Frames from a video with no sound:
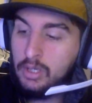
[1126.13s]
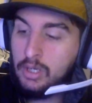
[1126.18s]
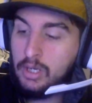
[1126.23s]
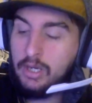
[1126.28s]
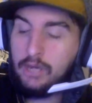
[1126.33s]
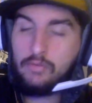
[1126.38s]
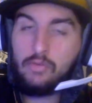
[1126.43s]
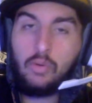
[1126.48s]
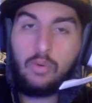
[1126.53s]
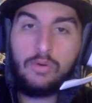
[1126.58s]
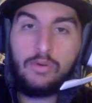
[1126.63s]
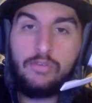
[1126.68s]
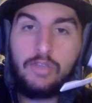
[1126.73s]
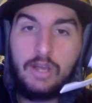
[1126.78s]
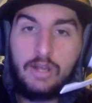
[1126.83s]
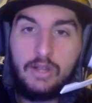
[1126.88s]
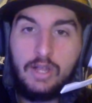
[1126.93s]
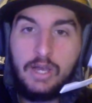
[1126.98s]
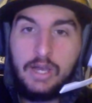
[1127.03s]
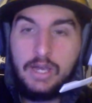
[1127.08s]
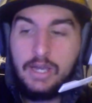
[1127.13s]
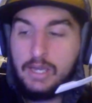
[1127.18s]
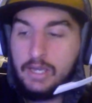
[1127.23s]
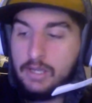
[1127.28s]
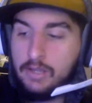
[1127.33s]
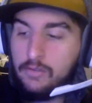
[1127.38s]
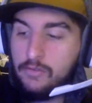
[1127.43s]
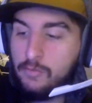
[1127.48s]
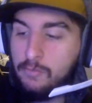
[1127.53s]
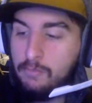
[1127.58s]
Of course, LA
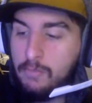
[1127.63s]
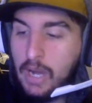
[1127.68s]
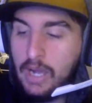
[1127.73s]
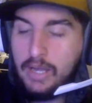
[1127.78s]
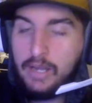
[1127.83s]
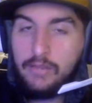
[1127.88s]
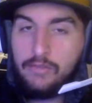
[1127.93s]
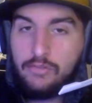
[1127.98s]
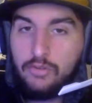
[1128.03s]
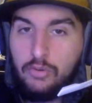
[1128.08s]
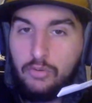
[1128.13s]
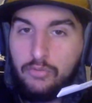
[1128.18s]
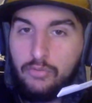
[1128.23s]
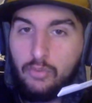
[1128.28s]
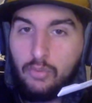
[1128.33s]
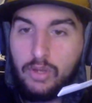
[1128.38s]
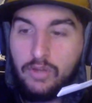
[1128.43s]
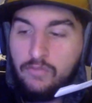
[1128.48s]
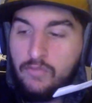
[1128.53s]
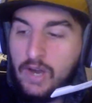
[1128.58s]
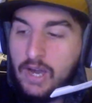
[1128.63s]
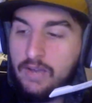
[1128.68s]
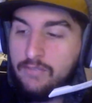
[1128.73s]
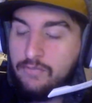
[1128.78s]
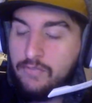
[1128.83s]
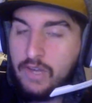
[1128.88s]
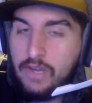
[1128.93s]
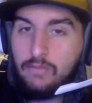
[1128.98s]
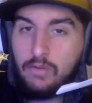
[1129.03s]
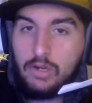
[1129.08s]
is minus 245
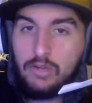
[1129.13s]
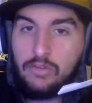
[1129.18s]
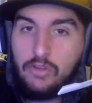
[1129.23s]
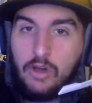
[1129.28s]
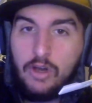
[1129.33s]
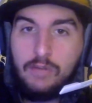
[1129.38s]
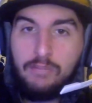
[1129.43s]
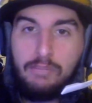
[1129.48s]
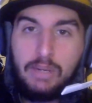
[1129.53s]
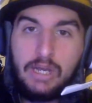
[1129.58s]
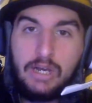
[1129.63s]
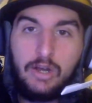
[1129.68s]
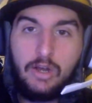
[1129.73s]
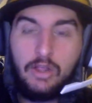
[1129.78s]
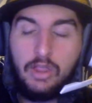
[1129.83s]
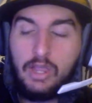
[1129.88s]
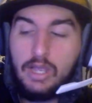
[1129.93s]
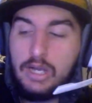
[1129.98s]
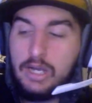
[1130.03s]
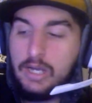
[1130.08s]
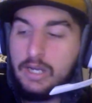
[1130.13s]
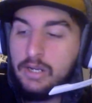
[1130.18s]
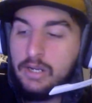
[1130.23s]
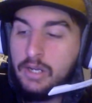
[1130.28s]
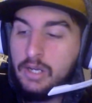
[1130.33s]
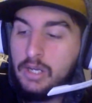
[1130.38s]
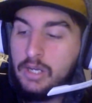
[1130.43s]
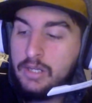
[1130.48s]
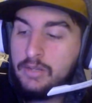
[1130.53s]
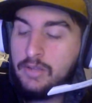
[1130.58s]
favorites on
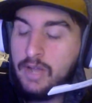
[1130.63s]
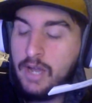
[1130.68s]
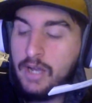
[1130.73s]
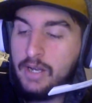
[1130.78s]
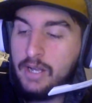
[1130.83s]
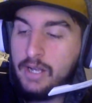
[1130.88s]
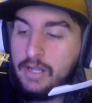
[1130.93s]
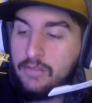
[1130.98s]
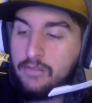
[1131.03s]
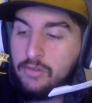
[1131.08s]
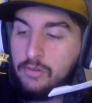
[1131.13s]
BetOnline.net,